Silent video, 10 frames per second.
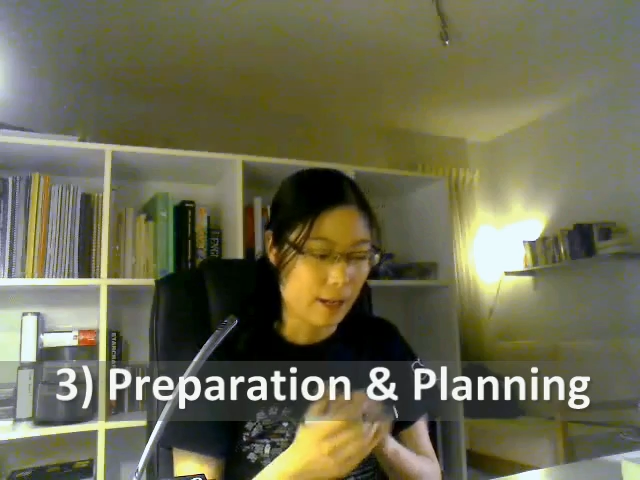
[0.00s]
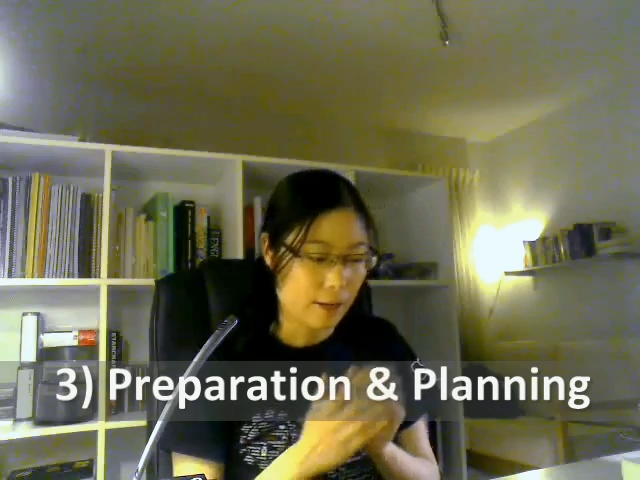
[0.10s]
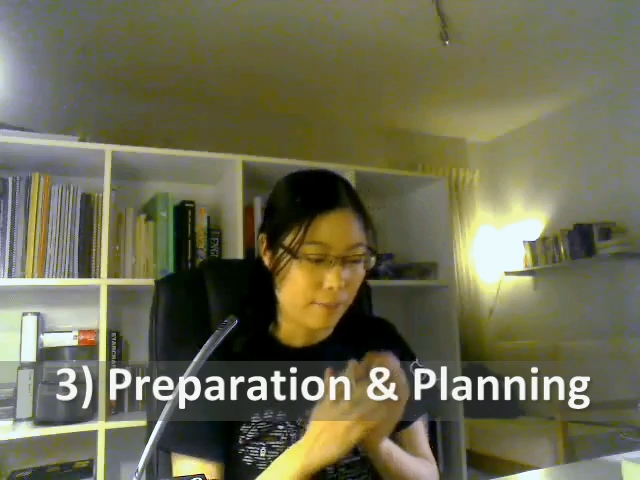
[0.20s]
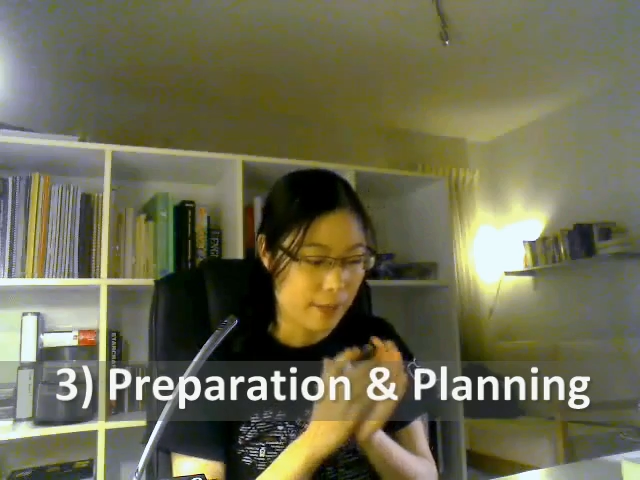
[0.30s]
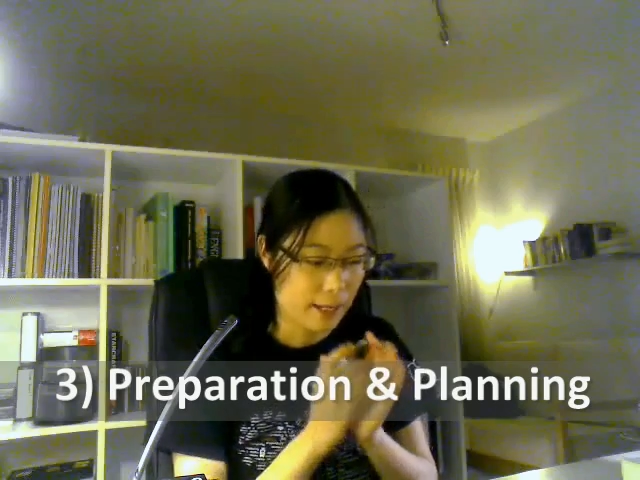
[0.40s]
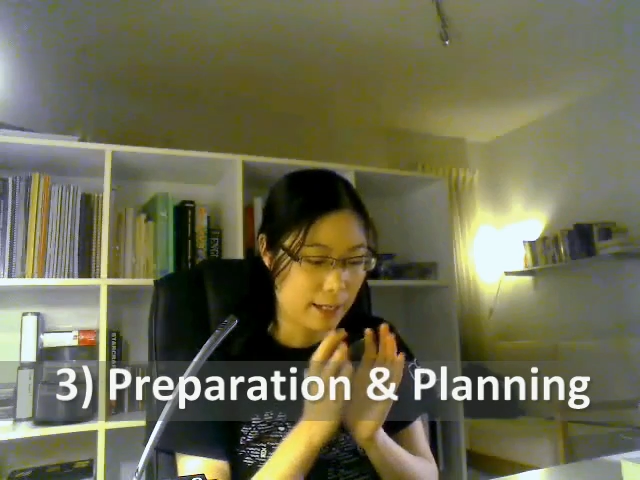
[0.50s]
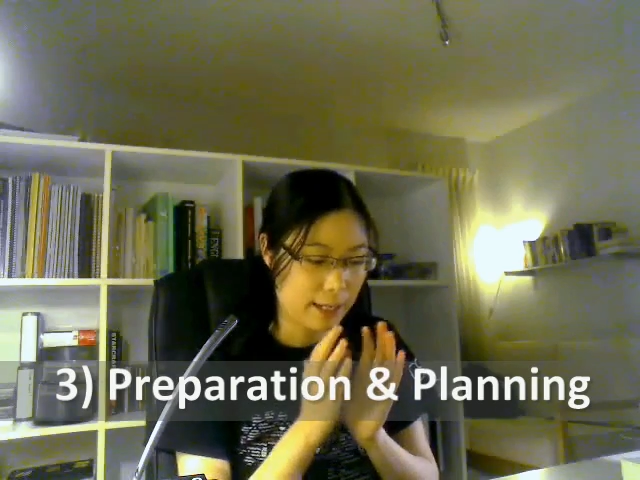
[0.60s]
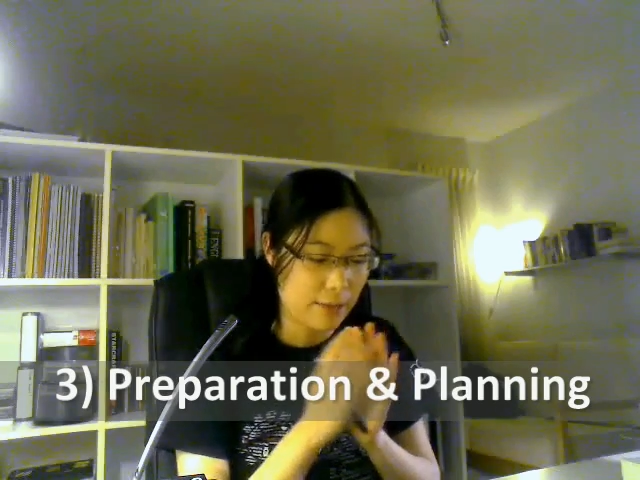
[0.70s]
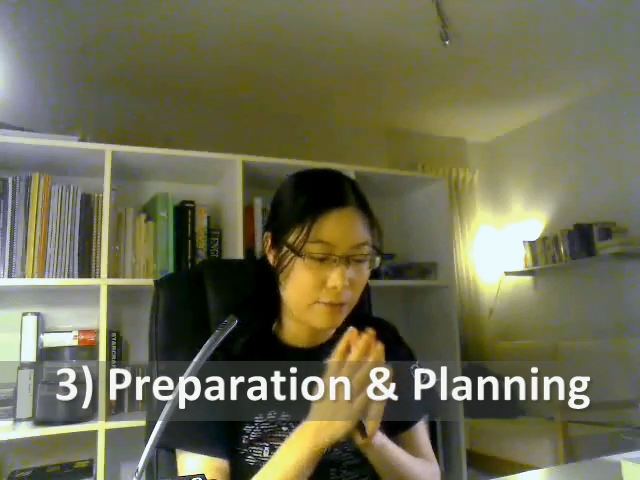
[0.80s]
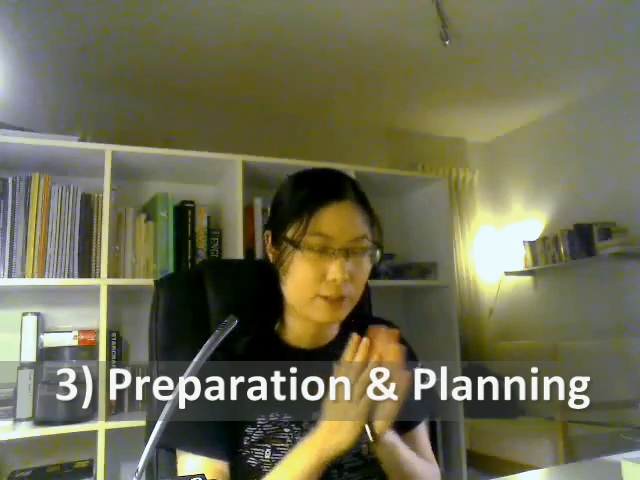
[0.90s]

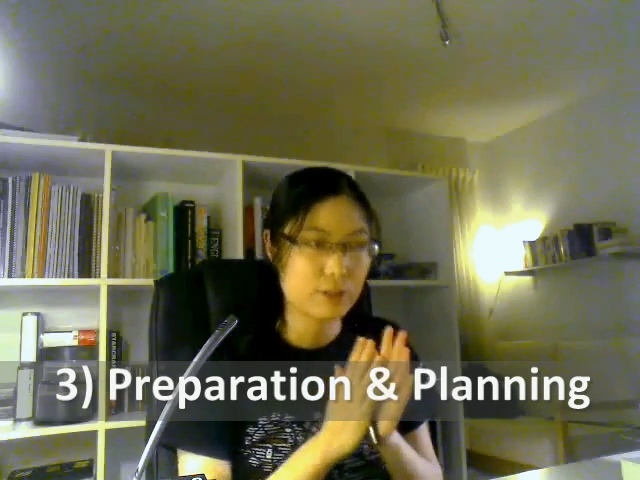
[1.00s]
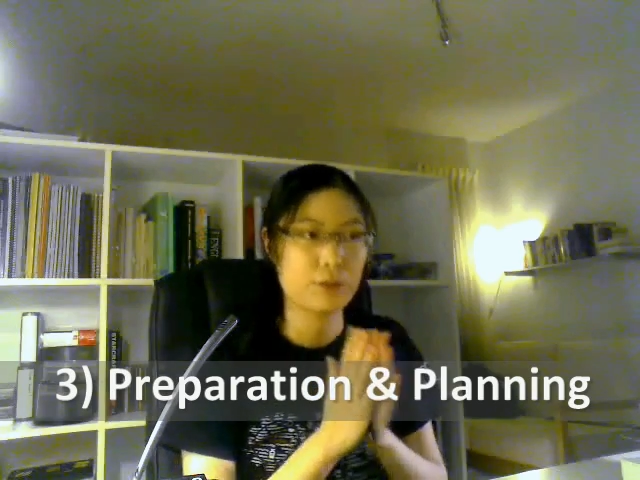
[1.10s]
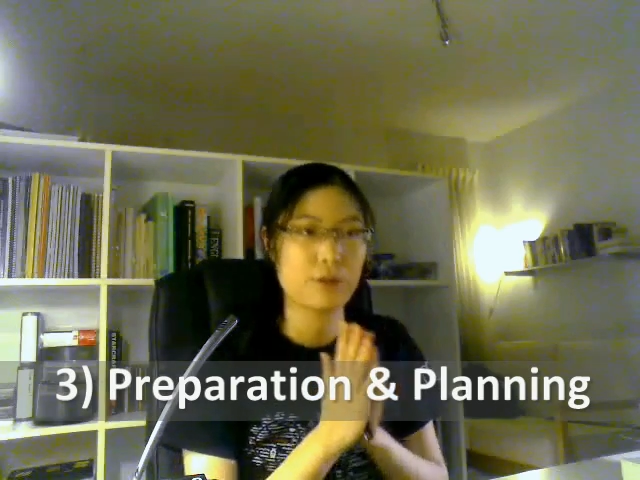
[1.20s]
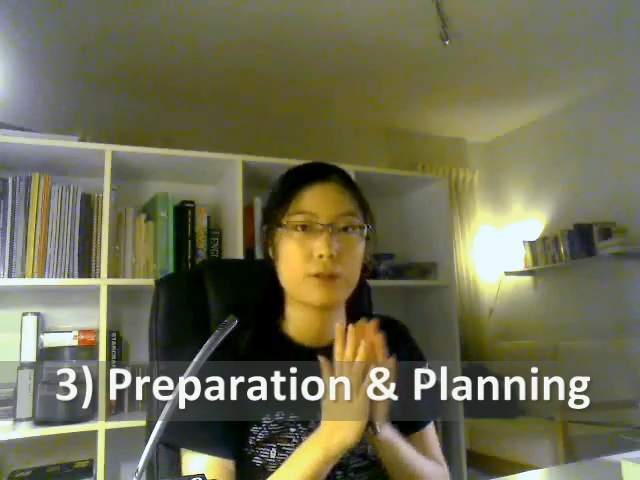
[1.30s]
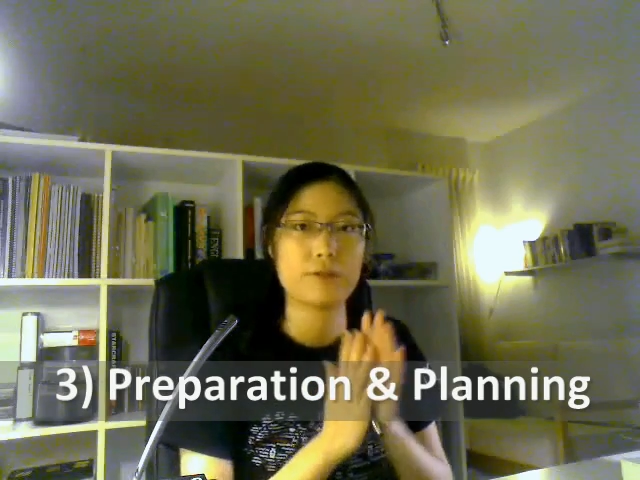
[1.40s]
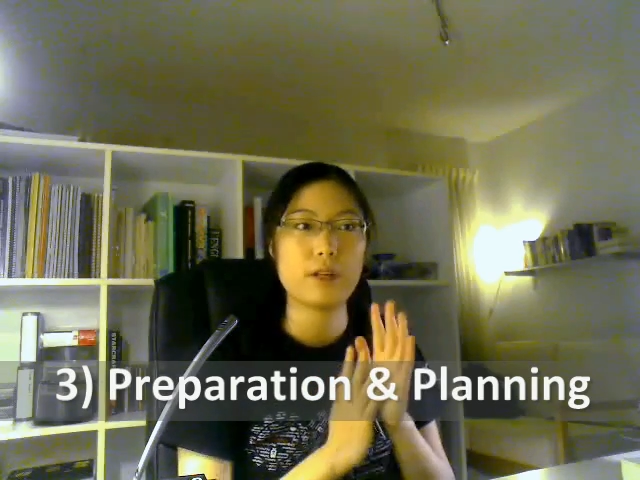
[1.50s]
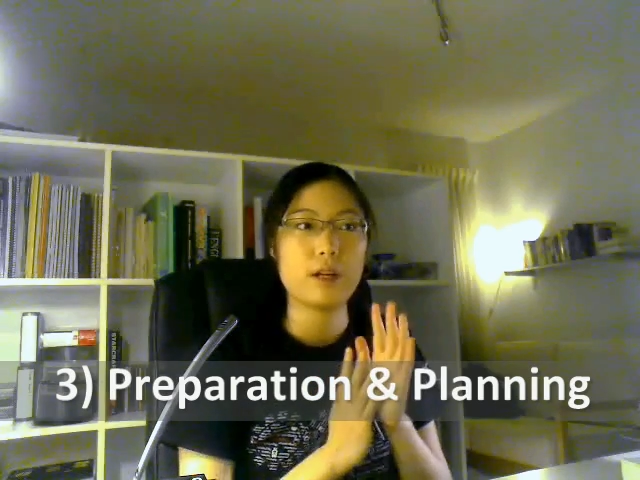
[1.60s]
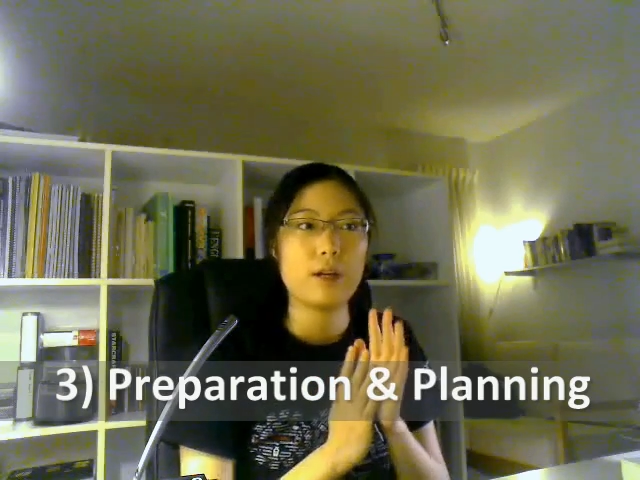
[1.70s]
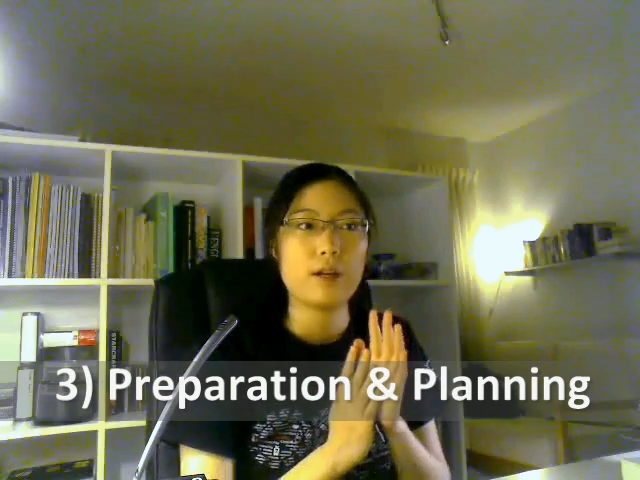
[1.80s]
And again, this sort of